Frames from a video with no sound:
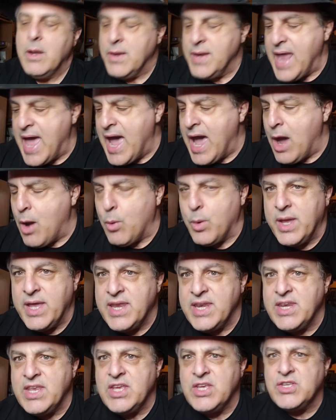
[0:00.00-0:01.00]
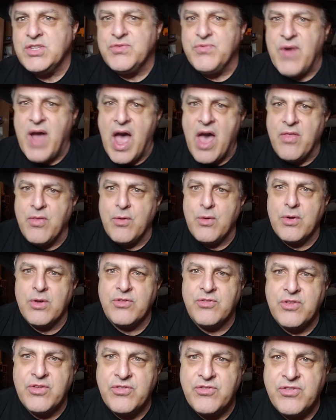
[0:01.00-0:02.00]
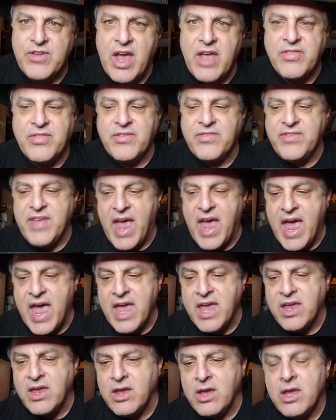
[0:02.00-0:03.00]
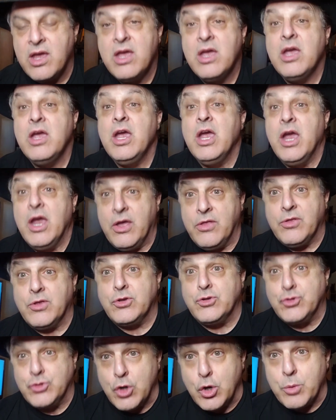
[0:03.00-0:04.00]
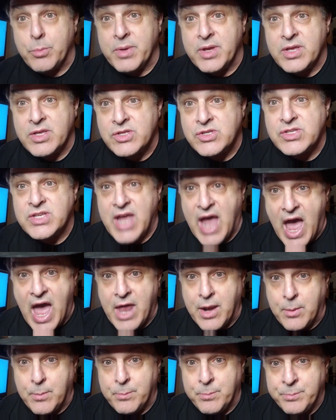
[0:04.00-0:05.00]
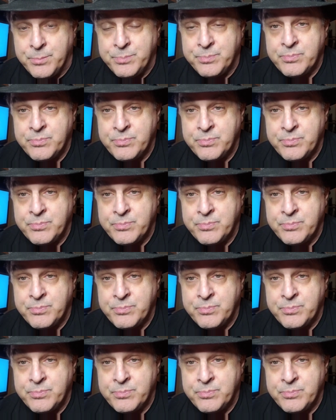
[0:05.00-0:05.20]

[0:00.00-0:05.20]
Now, Indy's father is inside the tank, and the Germans got him.